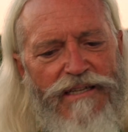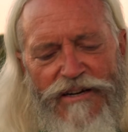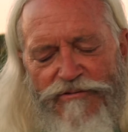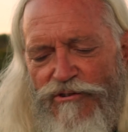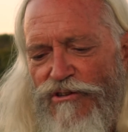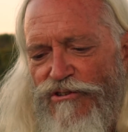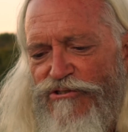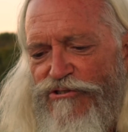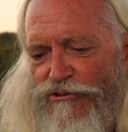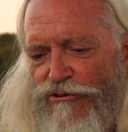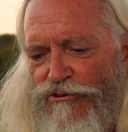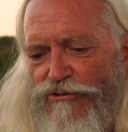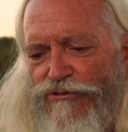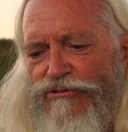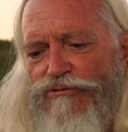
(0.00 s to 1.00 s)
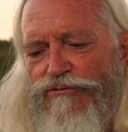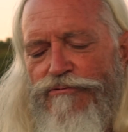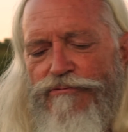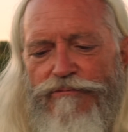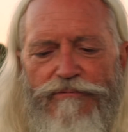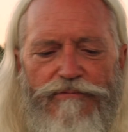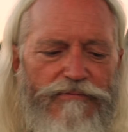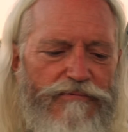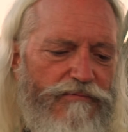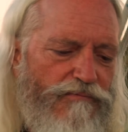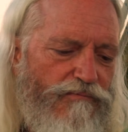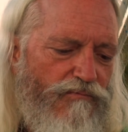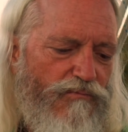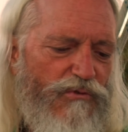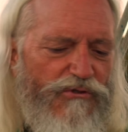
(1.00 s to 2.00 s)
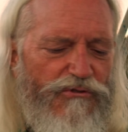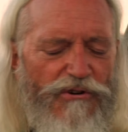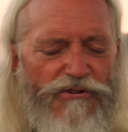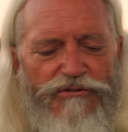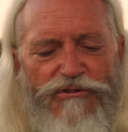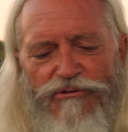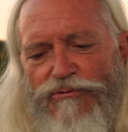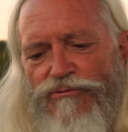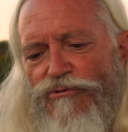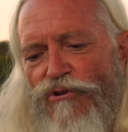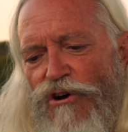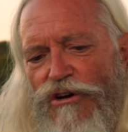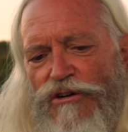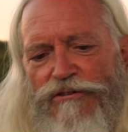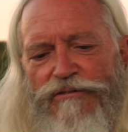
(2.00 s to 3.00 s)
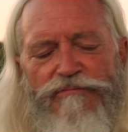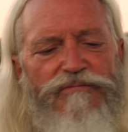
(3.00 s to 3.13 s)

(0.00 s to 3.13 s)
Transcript: After all these years, studying this with Ron,